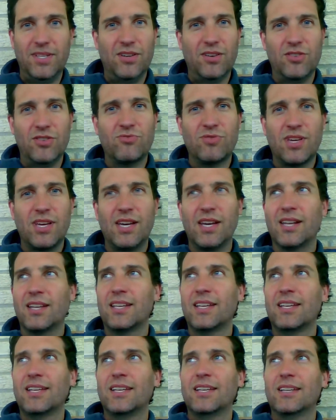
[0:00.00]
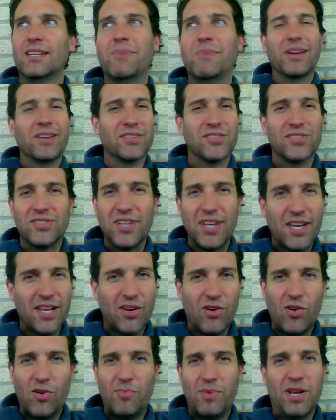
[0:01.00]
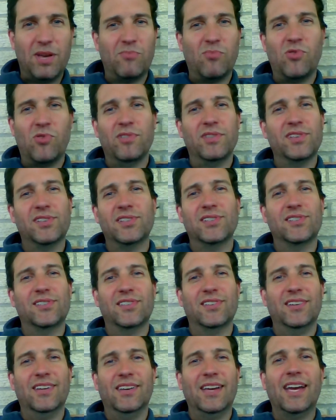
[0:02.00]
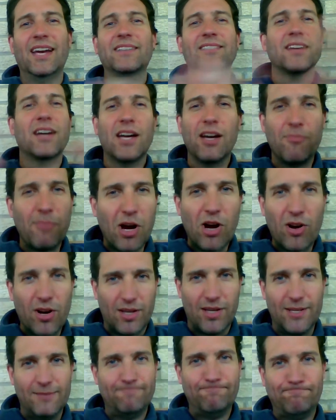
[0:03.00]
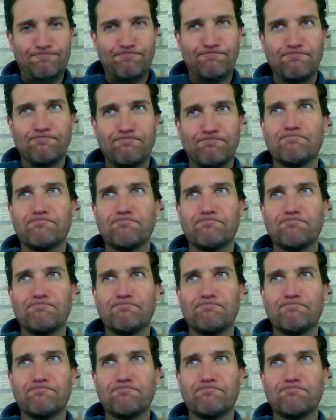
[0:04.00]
You know, you can't make us stay at home anymore. This is anti-American.